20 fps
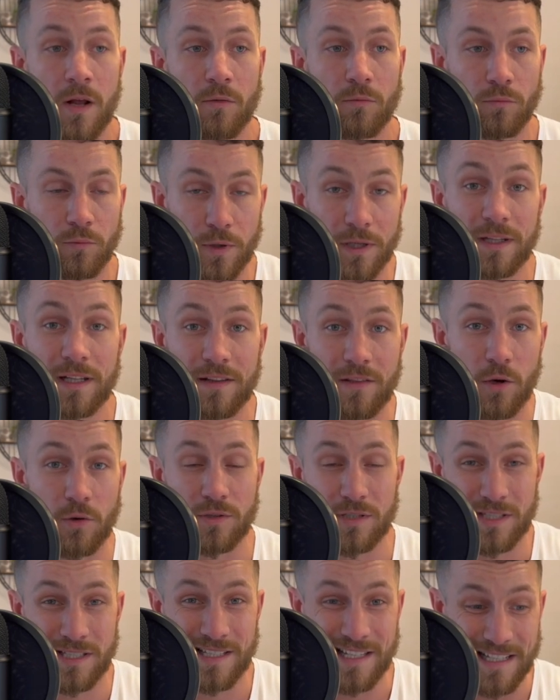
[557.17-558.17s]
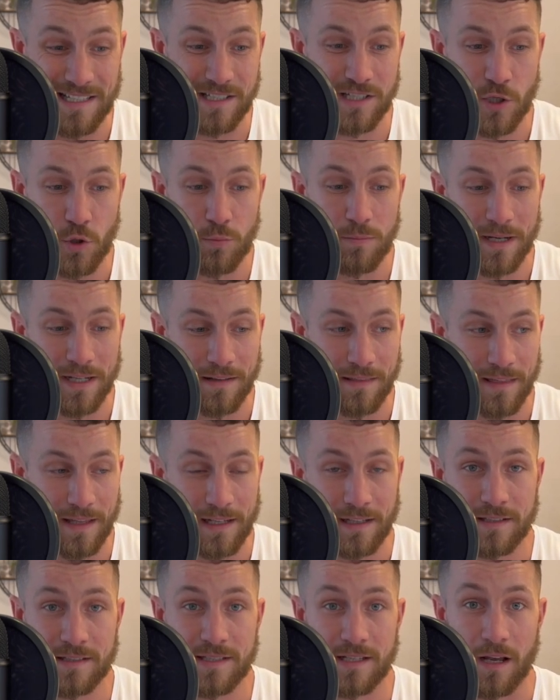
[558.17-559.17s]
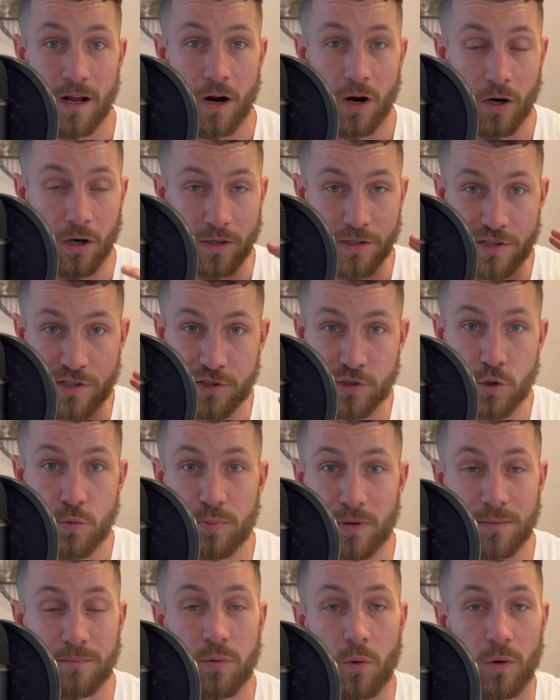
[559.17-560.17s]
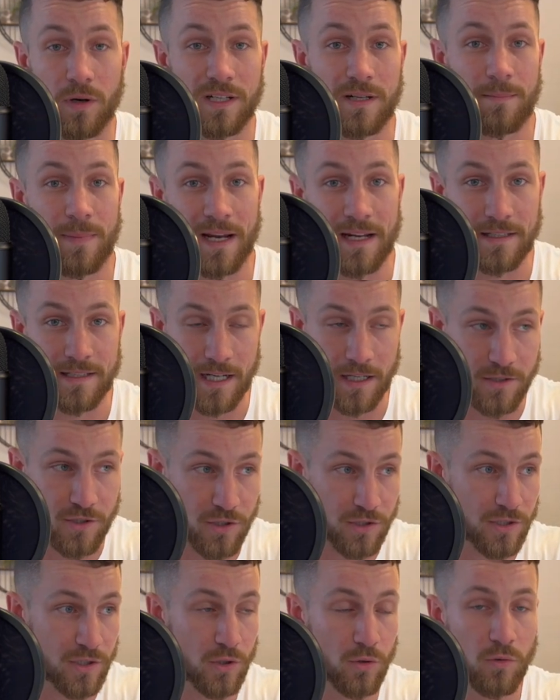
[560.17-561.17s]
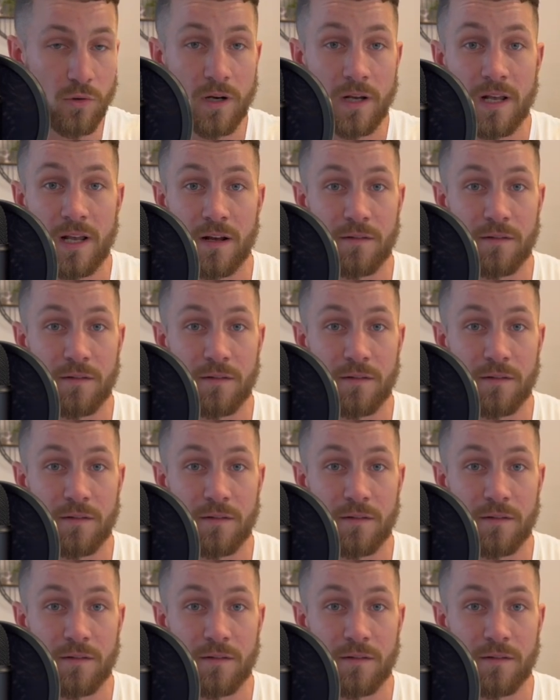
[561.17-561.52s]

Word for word: really those these two big things are super important to pay attention to